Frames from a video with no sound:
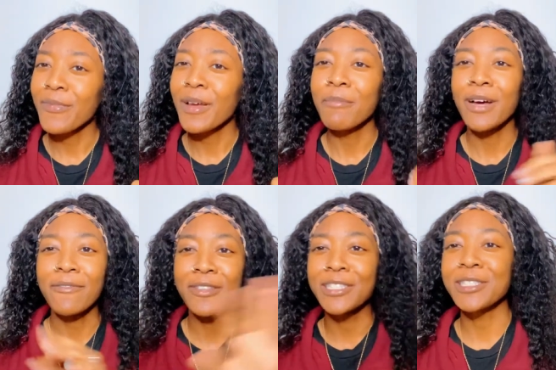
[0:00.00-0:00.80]
But
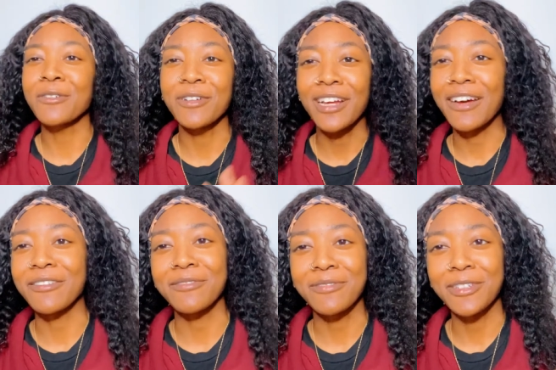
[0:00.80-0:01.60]
after this story,
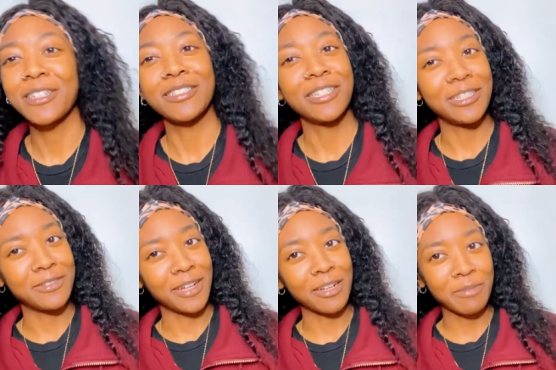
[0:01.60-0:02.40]
I'll continue
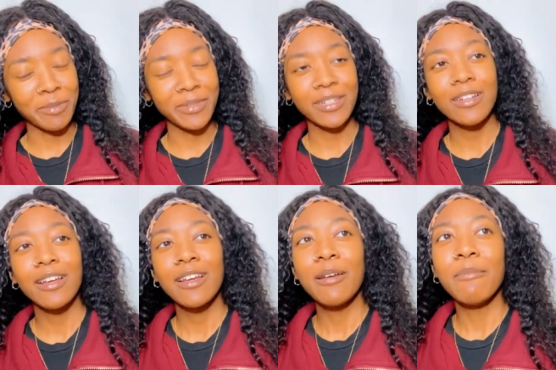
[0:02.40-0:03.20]
talking about me.
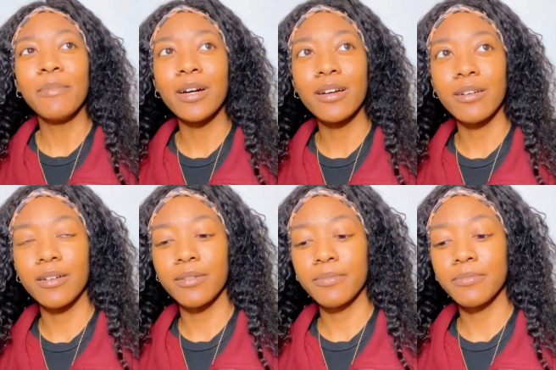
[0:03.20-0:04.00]
But
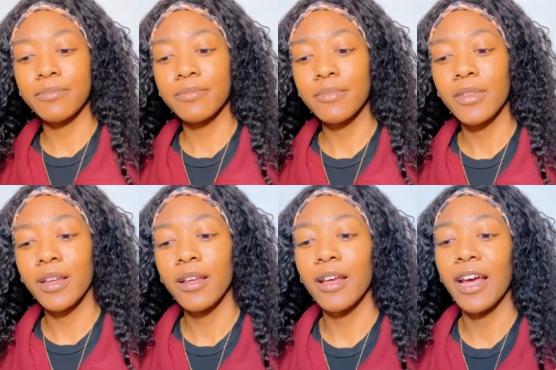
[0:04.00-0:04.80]
um
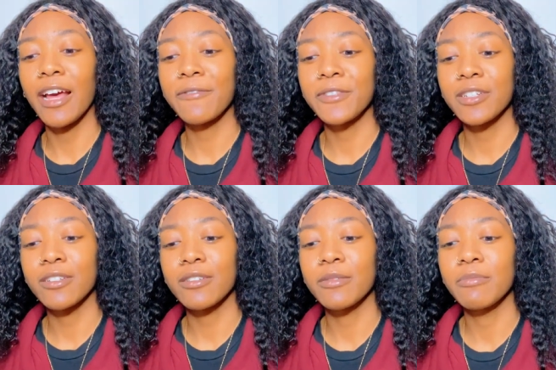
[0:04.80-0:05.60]

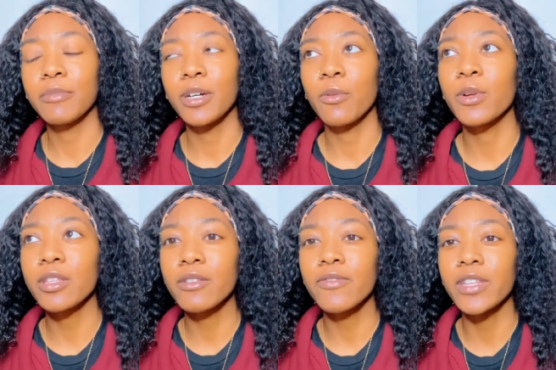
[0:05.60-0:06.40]
after but one
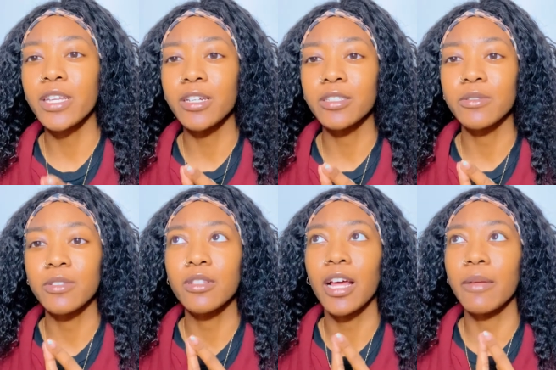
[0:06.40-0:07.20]
of the videos
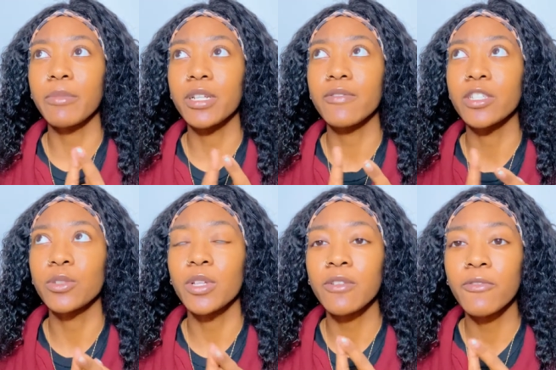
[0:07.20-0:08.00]
I believe the
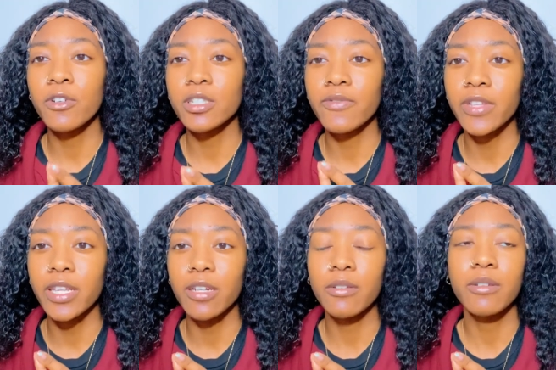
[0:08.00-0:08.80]
24th
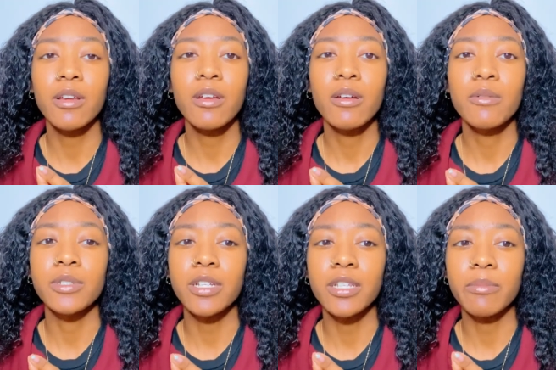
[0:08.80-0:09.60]
video was gonna